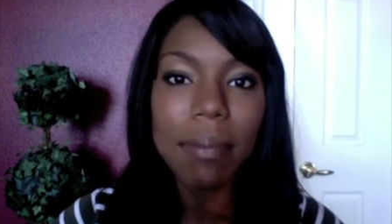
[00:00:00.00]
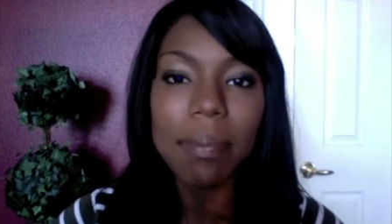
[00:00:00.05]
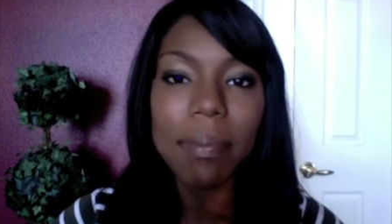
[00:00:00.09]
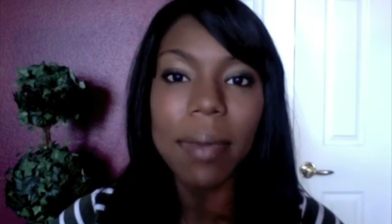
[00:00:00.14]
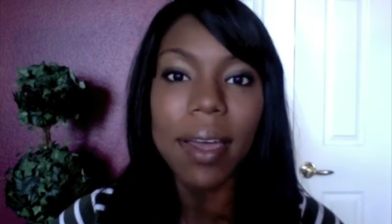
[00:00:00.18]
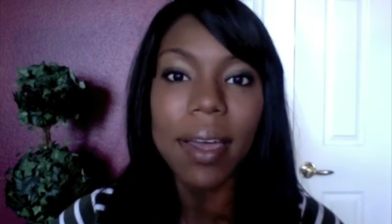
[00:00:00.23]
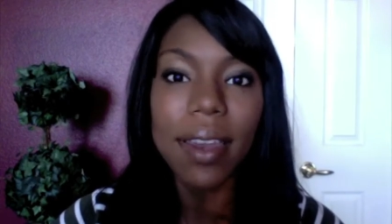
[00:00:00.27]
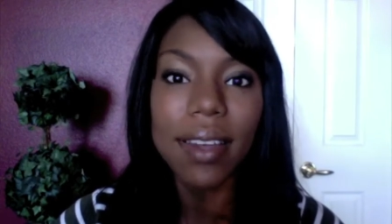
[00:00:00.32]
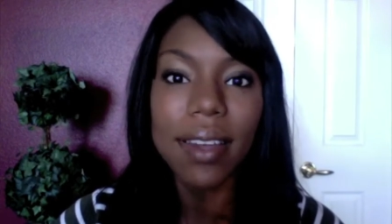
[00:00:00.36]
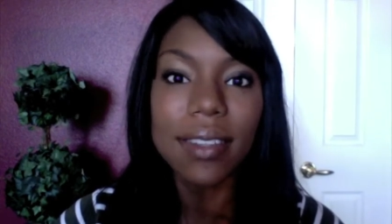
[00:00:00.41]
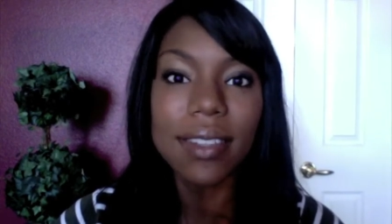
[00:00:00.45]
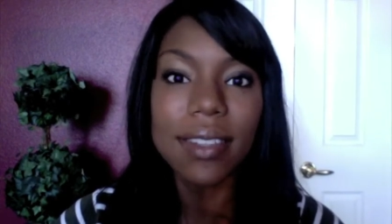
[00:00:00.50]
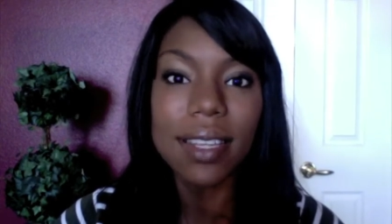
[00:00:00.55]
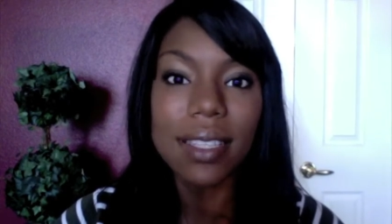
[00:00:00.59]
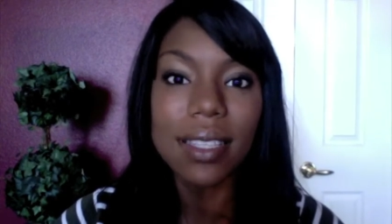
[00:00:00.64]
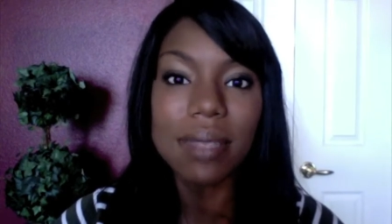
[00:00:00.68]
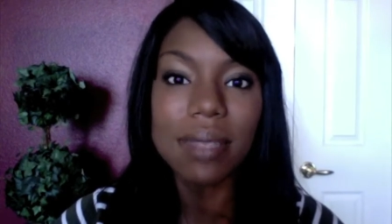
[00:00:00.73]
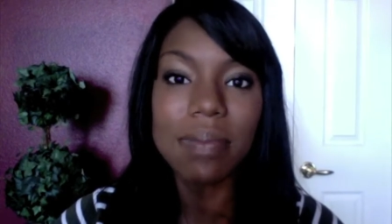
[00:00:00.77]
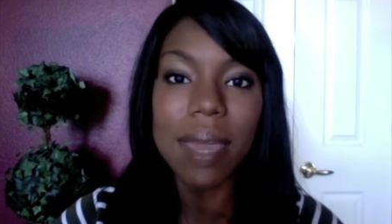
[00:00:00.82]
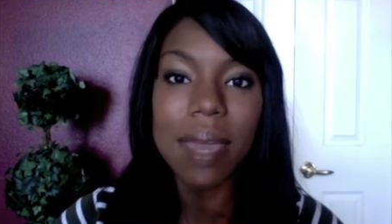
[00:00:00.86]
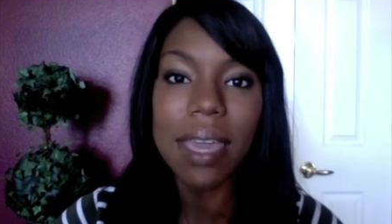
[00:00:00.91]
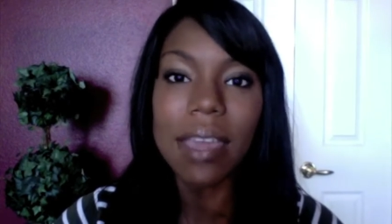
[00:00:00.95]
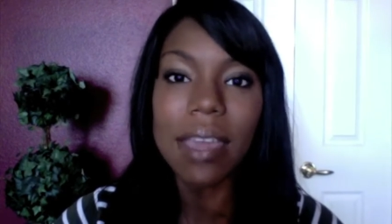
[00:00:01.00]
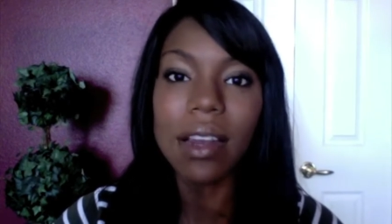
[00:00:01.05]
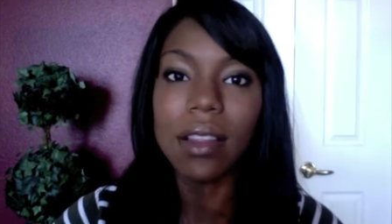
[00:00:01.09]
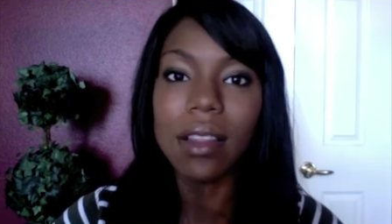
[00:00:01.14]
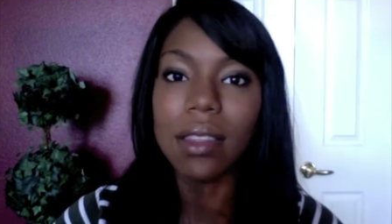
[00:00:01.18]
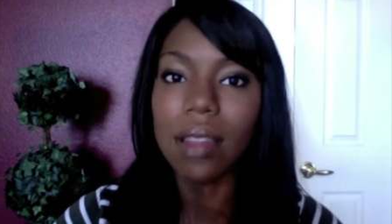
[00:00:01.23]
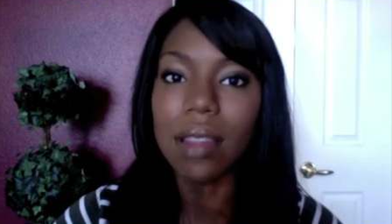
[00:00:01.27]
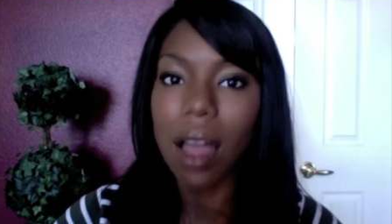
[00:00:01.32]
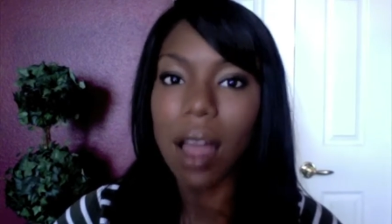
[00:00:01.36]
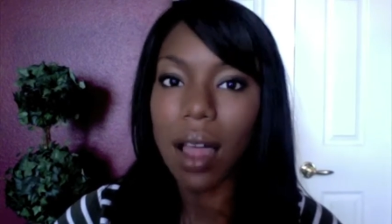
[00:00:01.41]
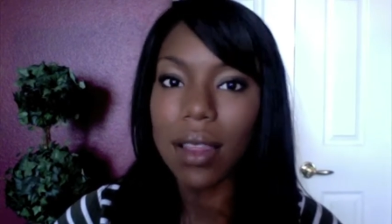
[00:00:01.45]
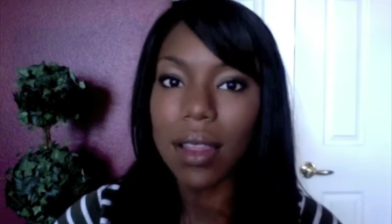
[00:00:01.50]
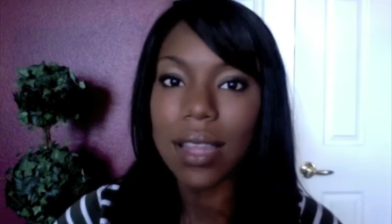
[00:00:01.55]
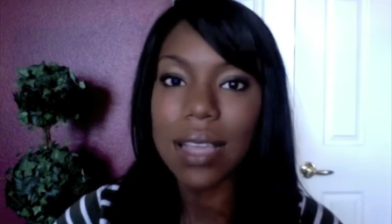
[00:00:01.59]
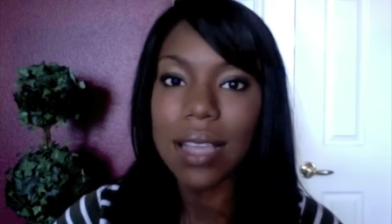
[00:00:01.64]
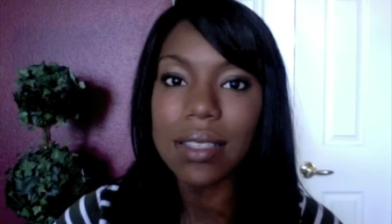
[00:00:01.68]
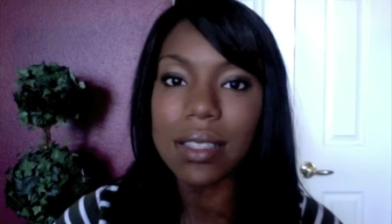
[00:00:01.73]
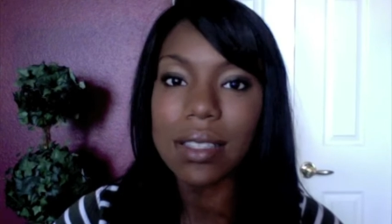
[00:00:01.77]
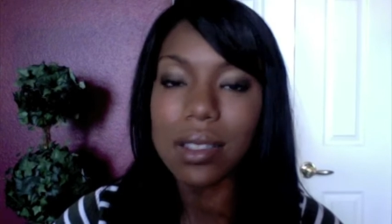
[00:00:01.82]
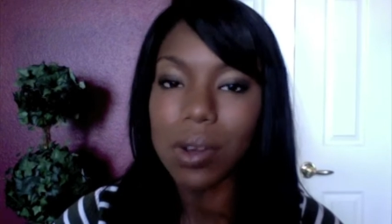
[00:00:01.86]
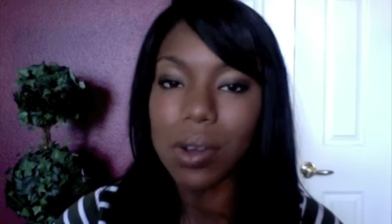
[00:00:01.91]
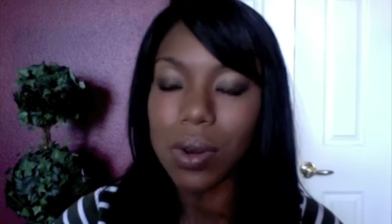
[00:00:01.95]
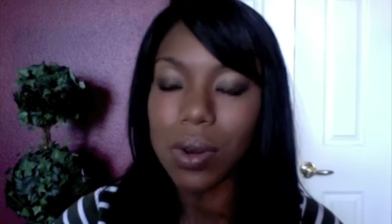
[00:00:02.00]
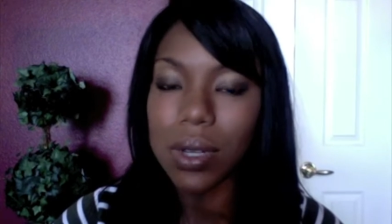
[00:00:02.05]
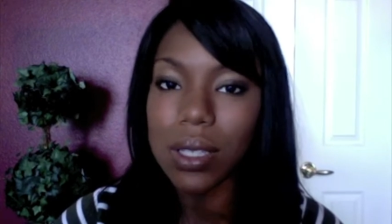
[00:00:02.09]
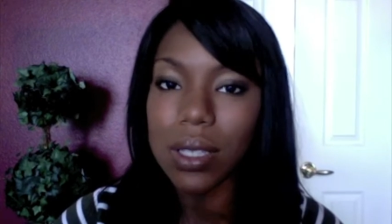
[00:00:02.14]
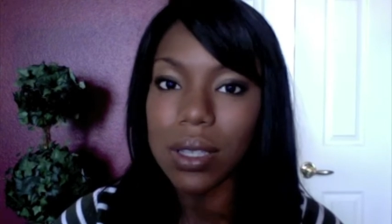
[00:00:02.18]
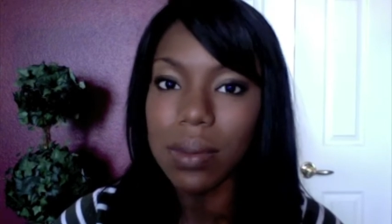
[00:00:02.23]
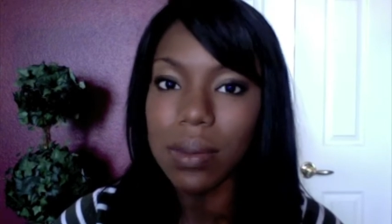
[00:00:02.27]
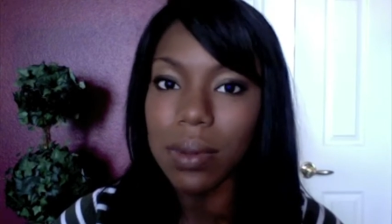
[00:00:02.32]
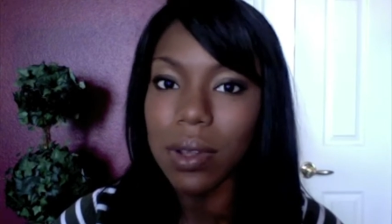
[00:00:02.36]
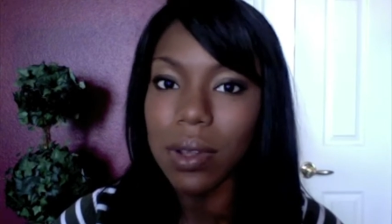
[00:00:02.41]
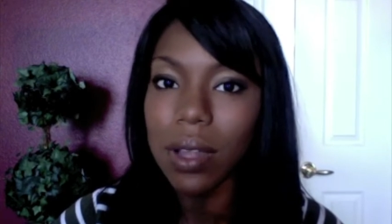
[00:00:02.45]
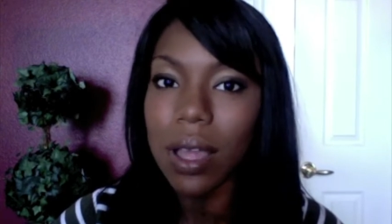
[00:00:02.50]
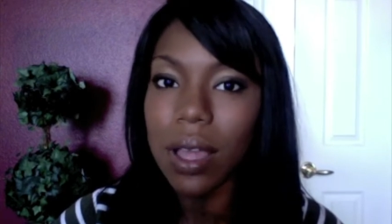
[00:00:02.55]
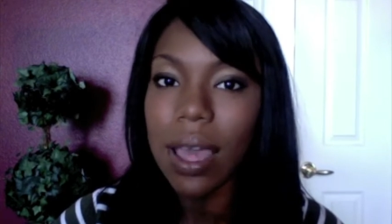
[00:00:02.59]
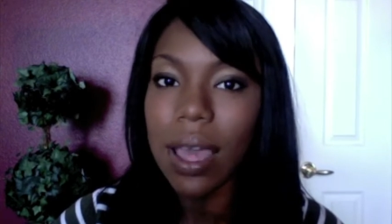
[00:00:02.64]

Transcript: but it does make it a lot less noticeable,